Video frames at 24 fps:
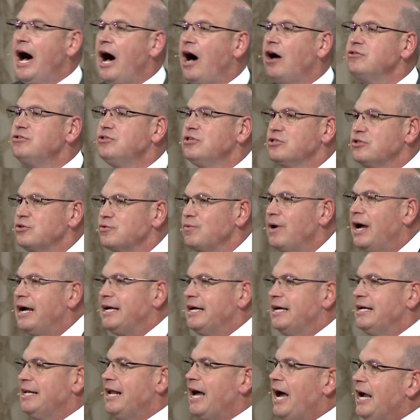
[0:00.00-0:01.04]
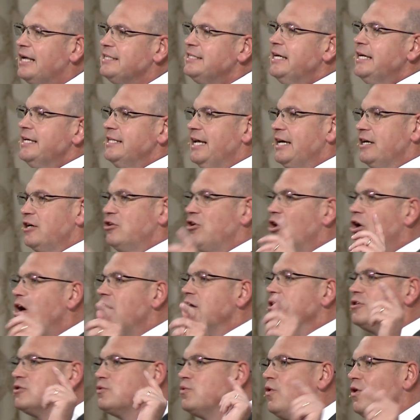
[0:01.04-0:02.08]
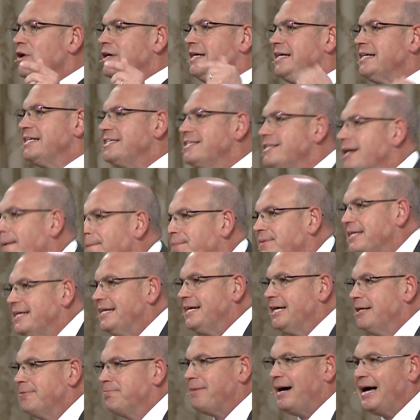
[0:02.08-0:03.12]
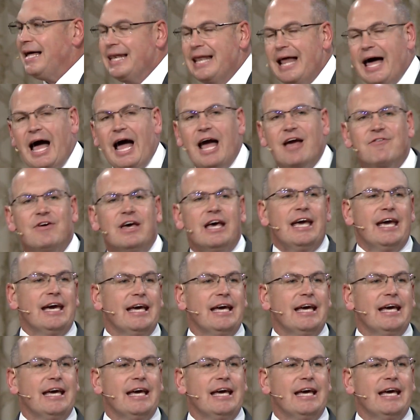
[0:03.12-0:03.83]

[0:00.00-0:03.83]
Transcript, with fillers: I'll just recognize that God is working something in my life